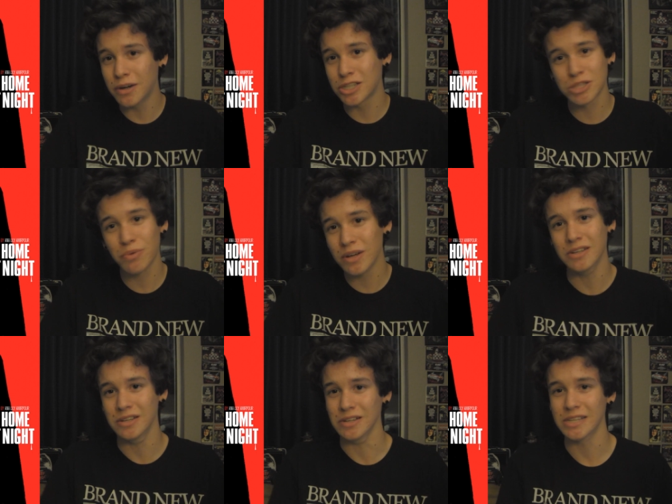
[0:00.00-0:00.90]
much what
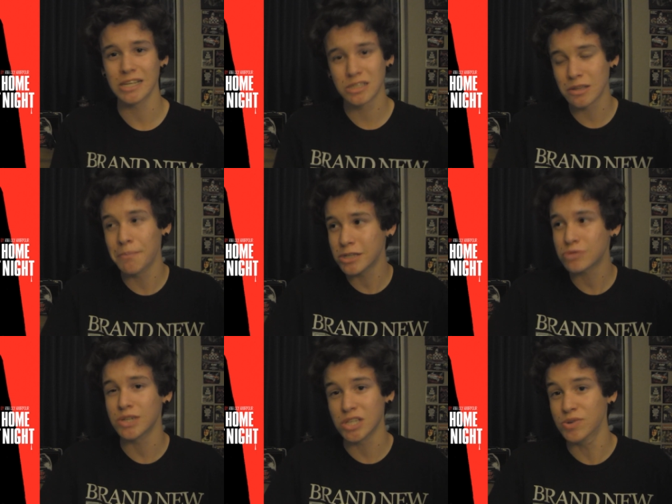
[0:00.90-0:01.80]
it is. That's the
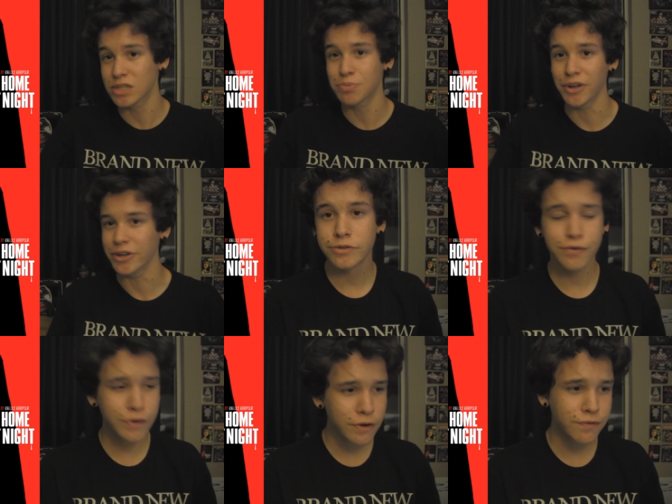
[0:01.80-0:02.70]
best way to explain it. The
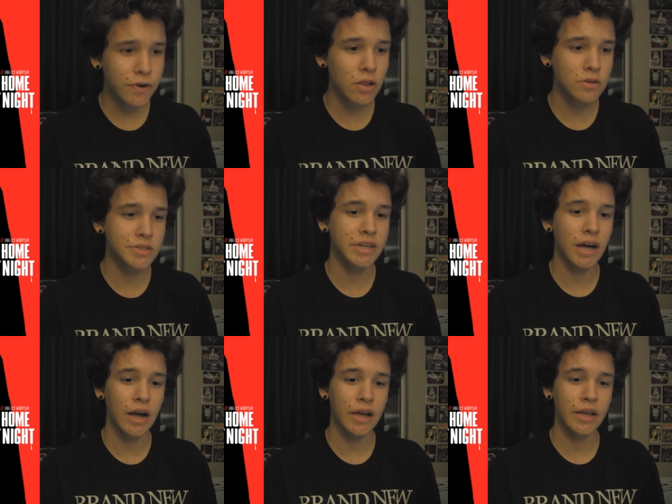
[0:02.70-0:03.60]
film follows a
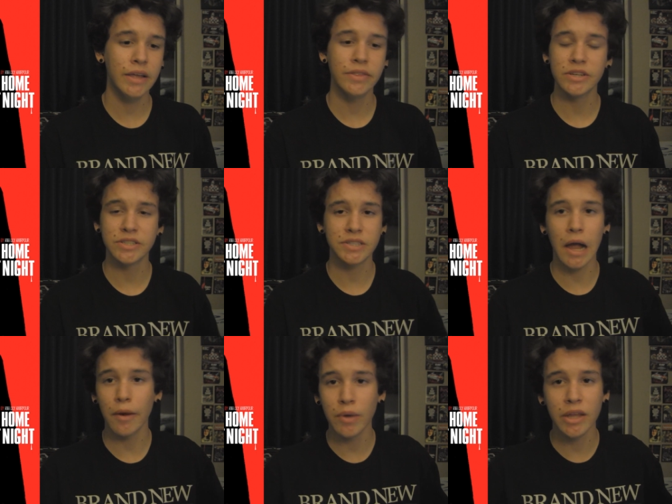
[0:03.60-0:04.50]
guy in this
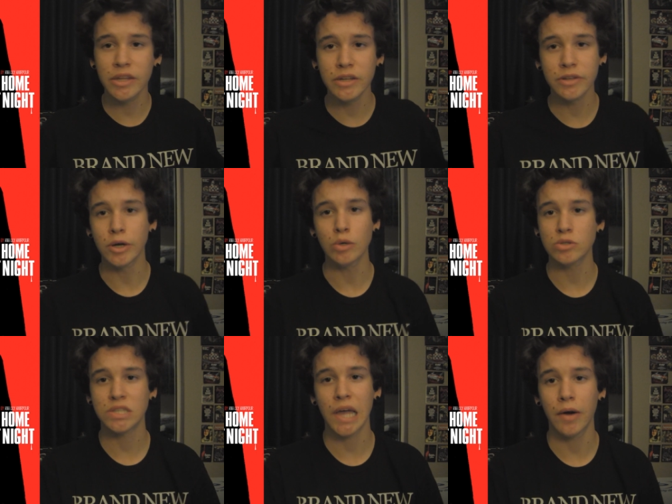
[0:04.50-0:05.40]
Iranian
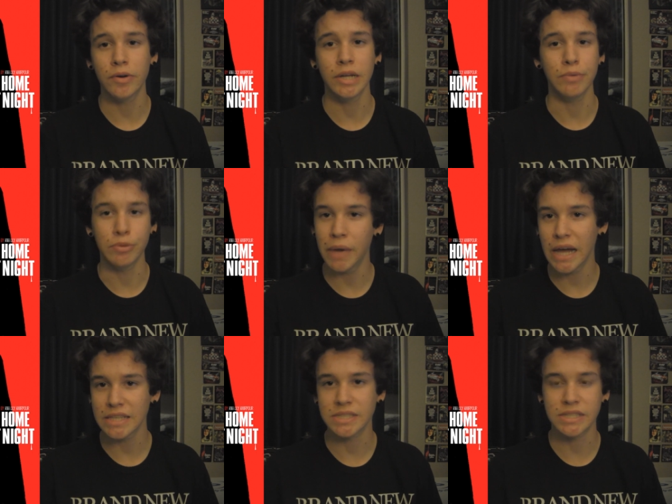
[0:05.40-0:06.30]
ghost town named
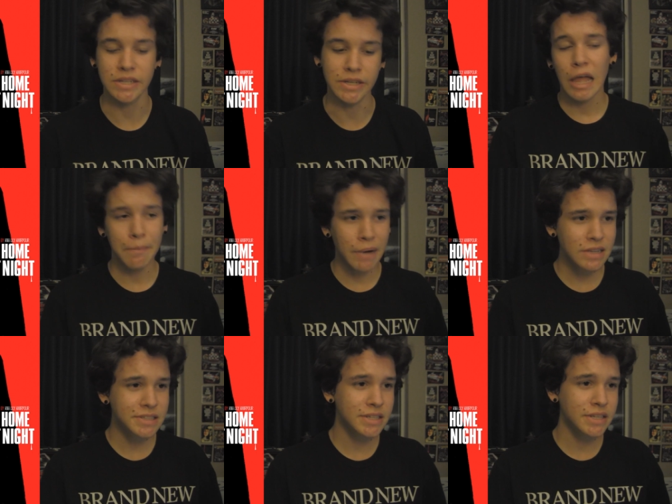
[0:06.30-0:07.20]
Bad City, and
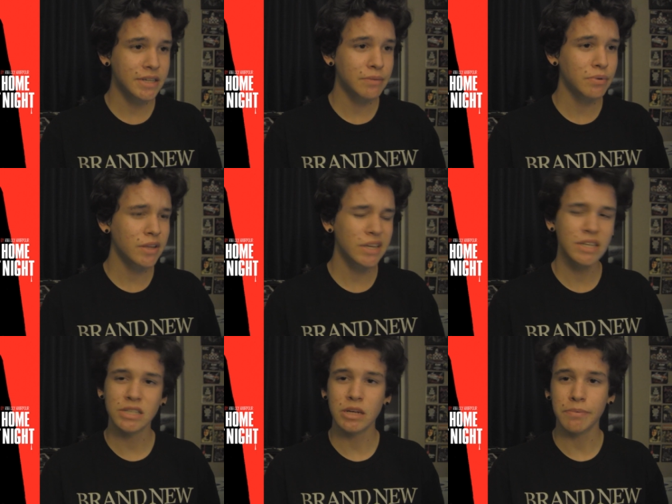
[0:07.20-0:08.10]
Bad City really
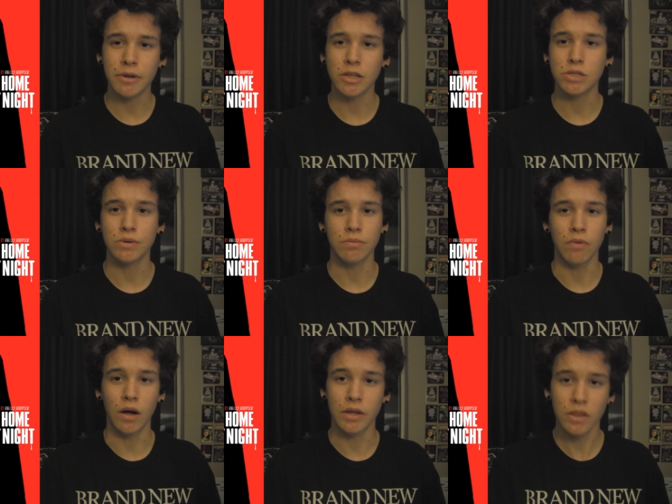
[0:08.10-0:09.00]
isn't a place you would
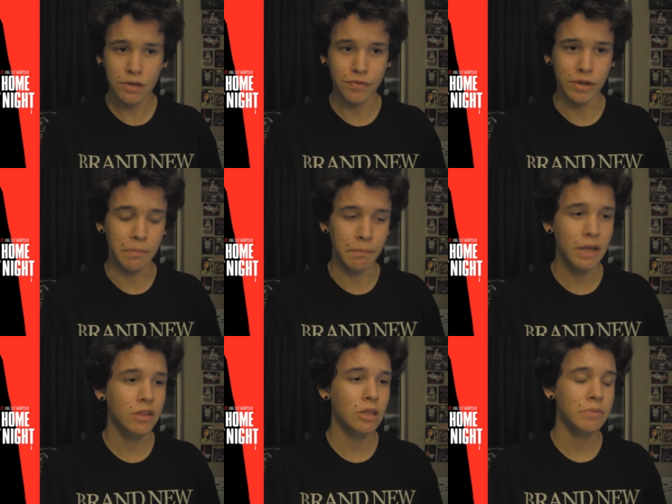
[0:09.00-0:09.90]
want to live in,
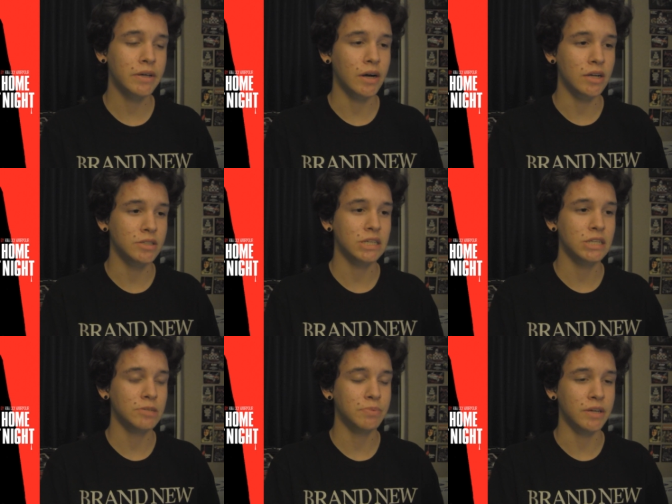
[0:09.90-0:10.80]
mainly because it
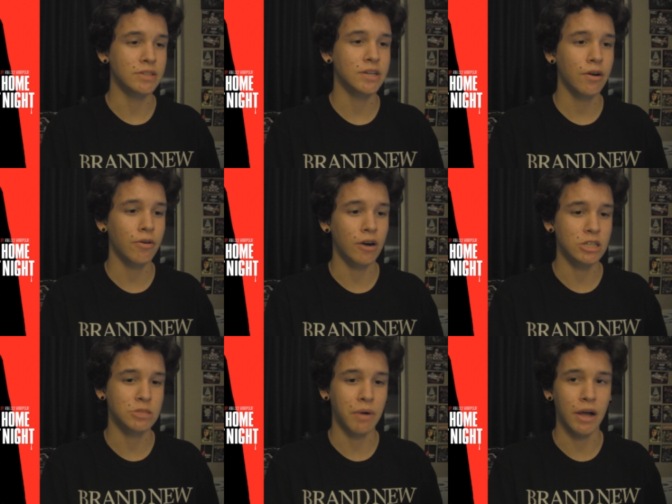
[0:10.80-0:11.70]
is being
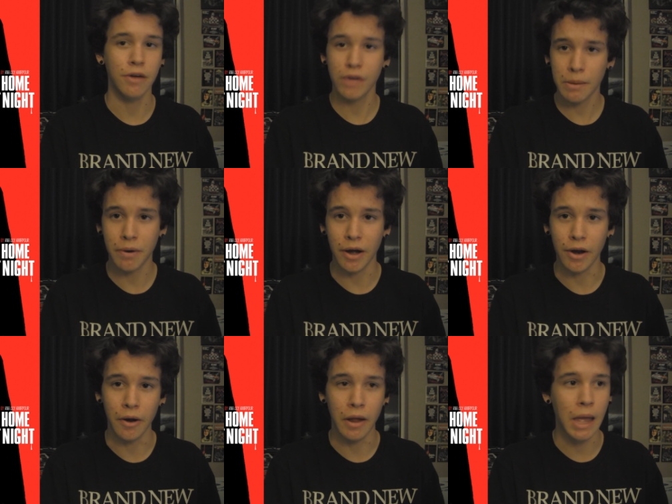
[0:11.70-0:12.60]
terrorized by a
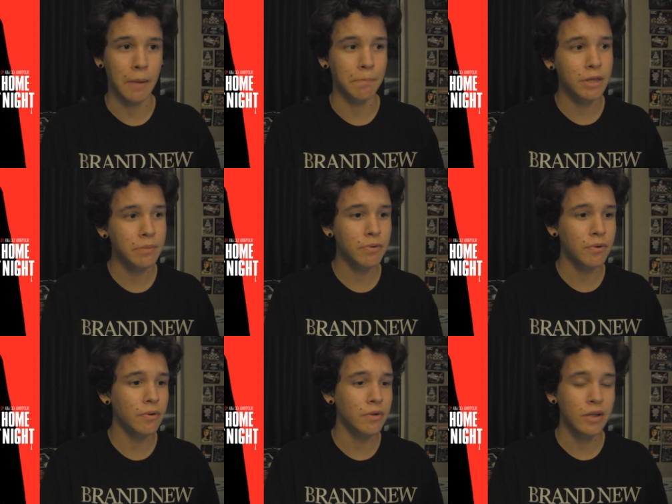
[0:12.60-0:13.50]
vampire, and
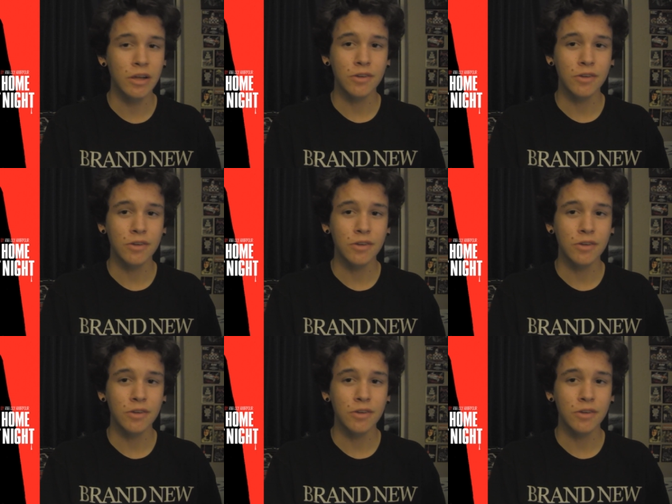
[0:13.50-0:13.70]
people